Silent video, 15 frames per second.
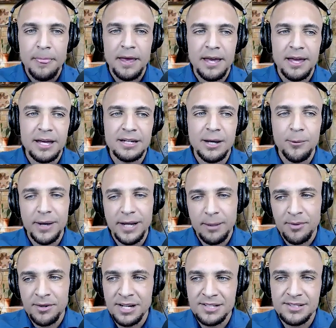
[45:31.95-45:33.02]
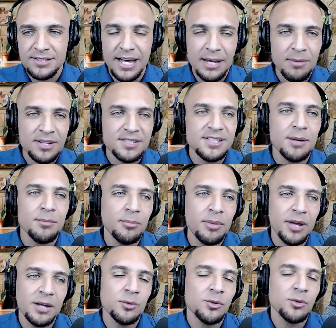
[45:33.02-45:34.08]
And I wake up the next day and my stomach
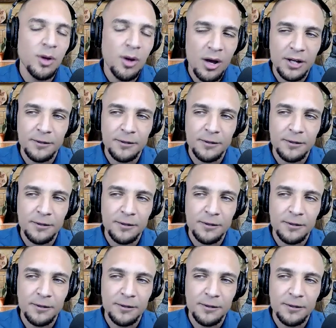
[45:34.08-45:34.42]
pain was gone.